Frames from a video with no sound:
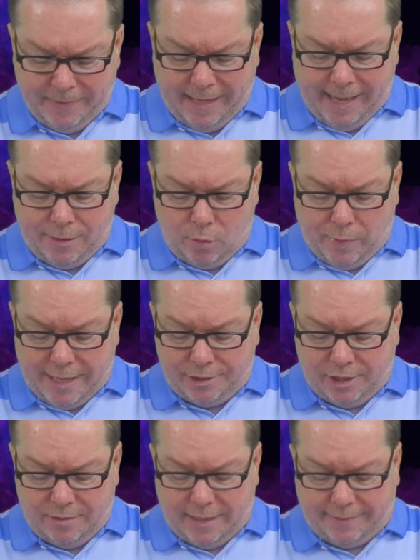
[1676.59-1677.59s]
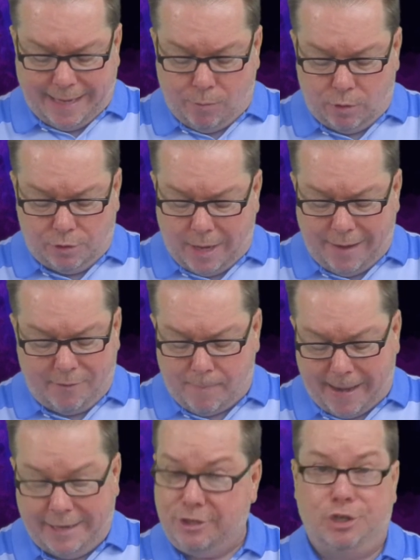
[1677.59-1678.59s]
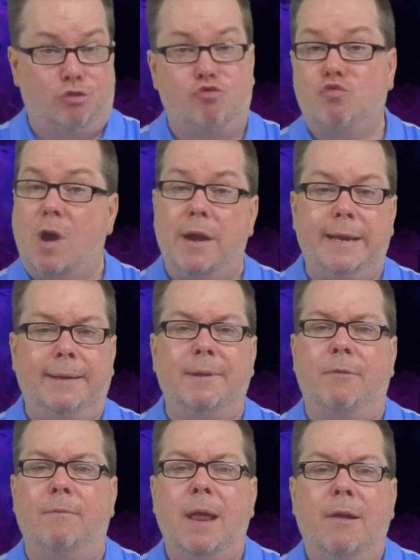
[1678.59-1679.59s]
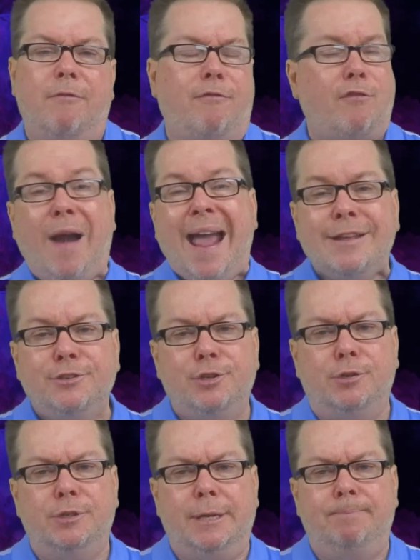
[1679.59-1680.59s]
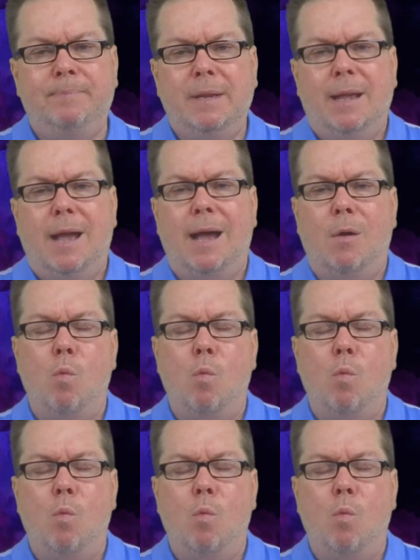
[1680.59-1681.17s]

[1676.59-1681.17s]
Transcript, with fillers: And the reason that they were everybody just running and frazzled and uh,